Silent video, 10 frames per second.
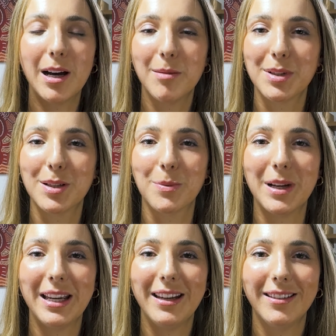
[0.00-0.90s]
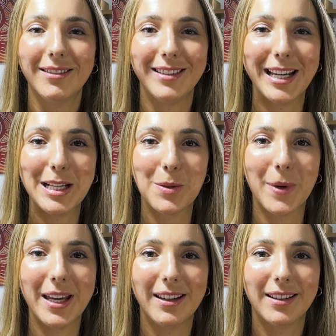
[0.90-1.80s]
palms are sweaty, knees
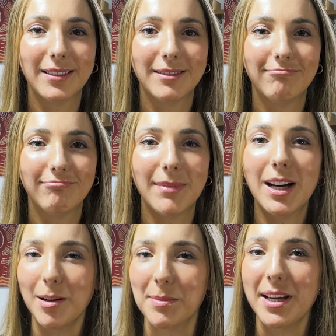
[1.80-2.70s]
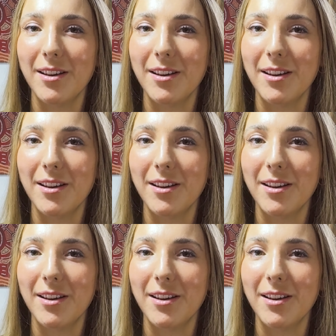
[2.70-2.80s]
weak, arms